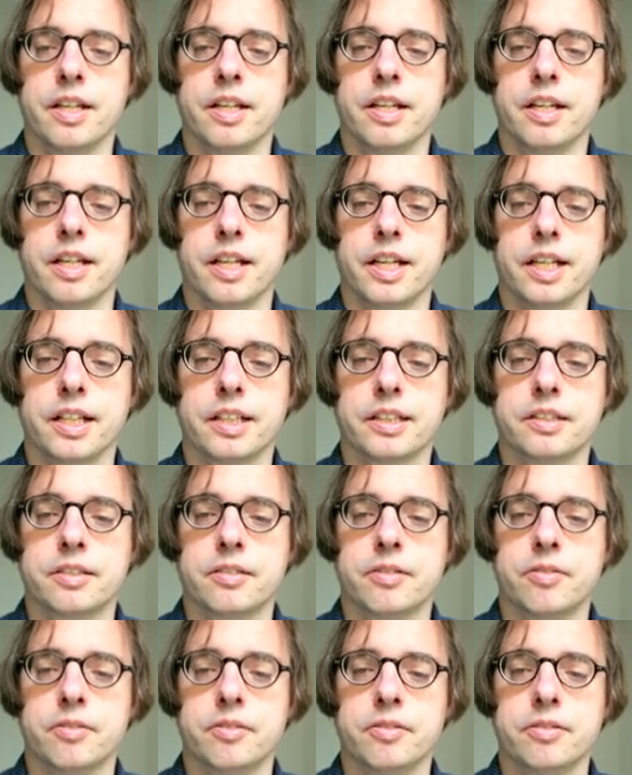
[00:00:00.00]

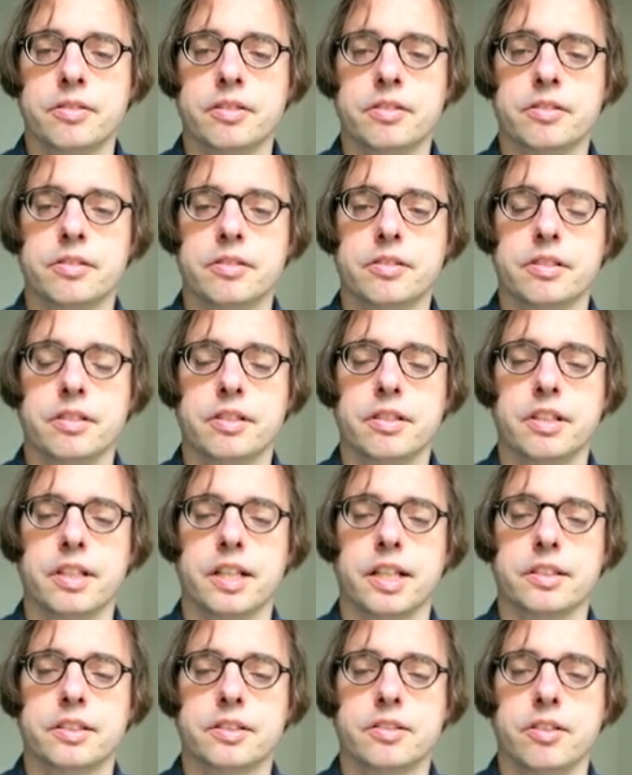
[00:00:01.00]
x2
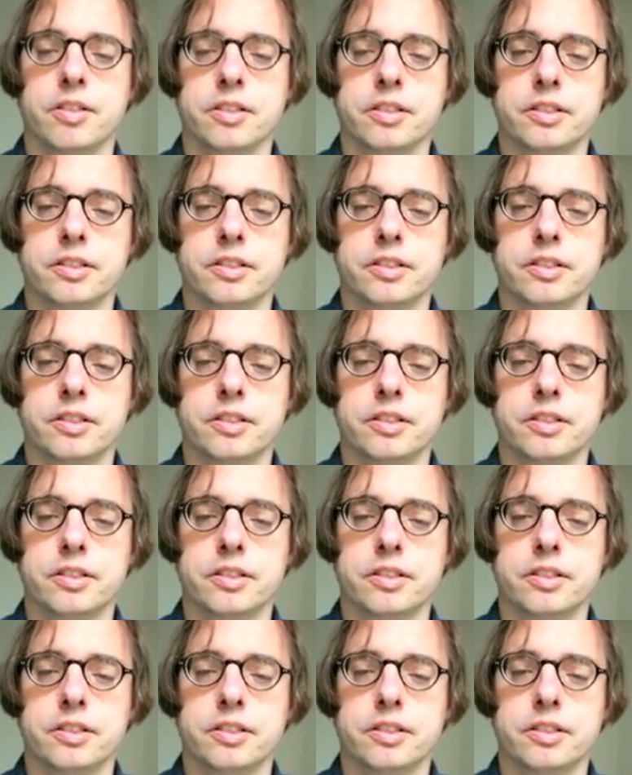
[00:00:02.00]
and so on.